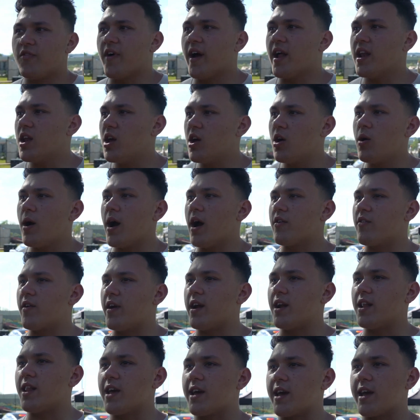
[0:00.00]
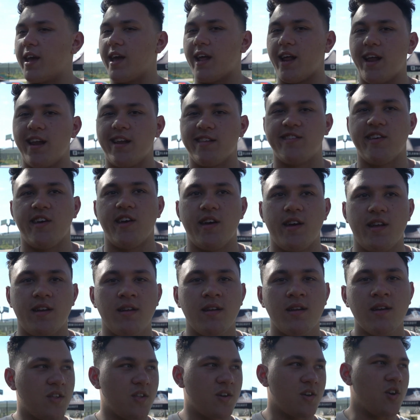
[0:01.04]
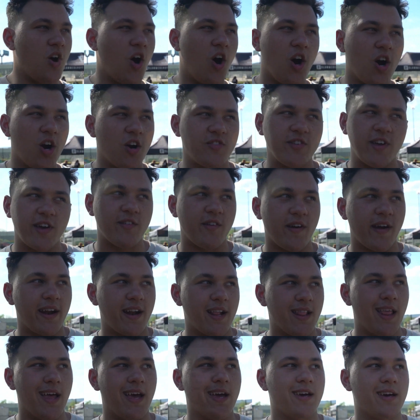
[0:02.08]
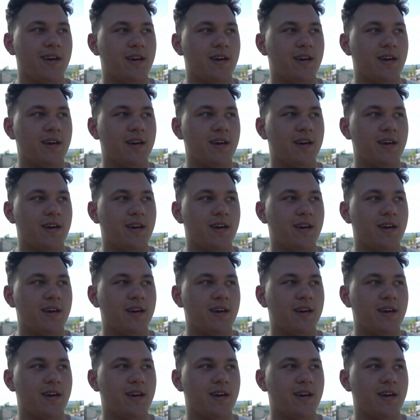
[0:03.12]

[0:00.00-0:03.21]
venue. I rated like eight out of ten. The cars I rated like